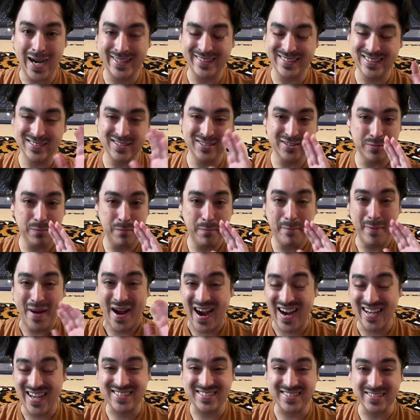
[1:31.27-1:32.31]
This is
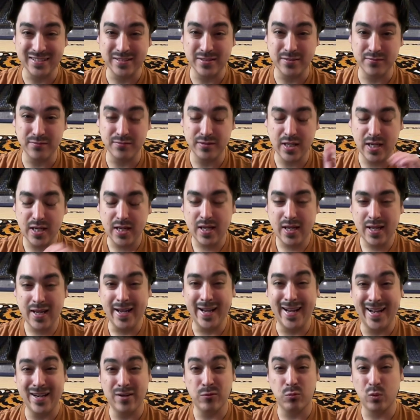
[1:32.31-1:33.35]
massive,
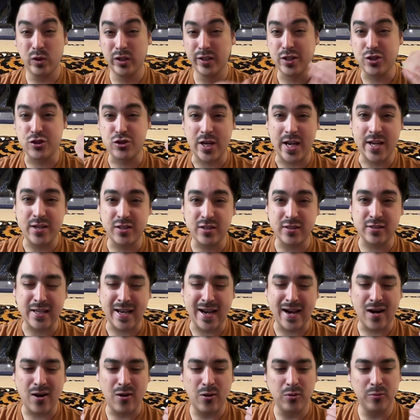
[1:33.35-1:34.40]
and it really changes
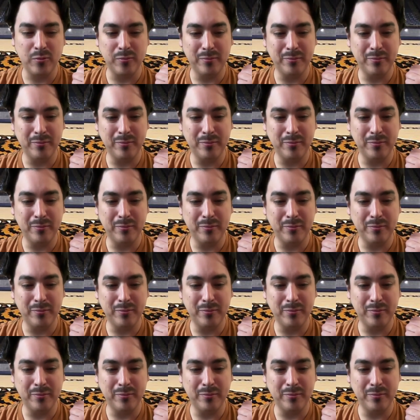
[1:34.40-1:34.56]
how